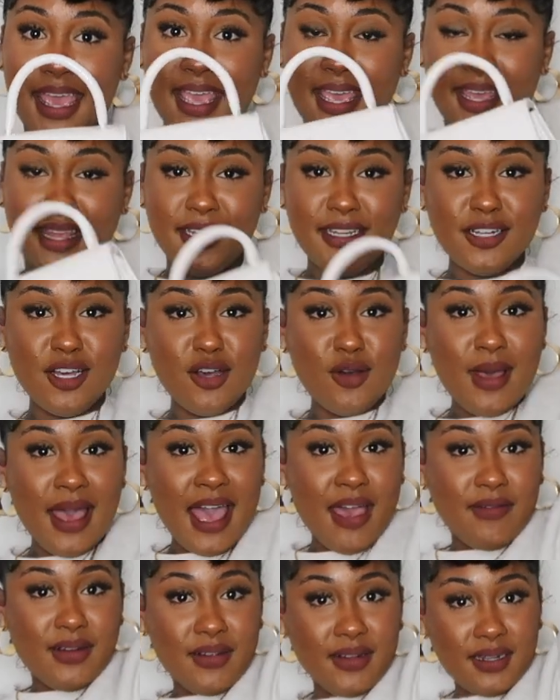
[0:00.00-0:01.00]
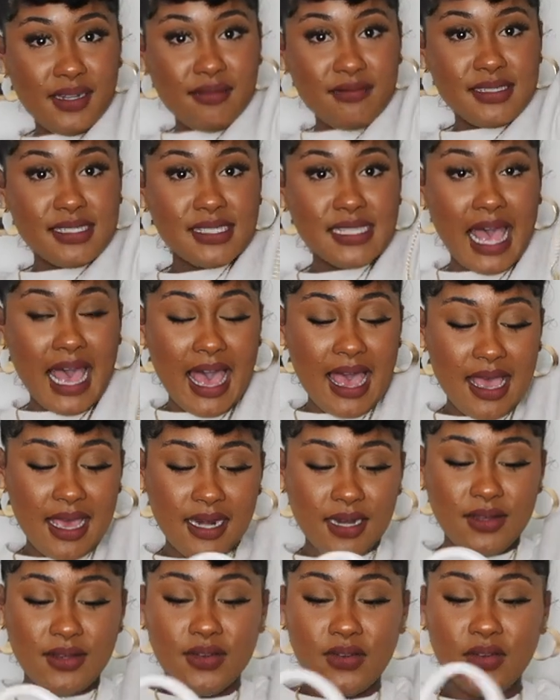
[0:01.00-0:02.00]
and you know have it on a little
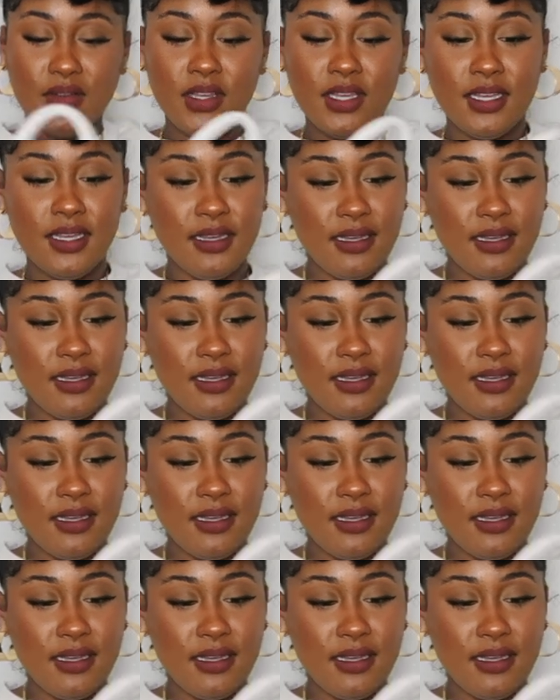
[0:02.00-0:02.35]
side little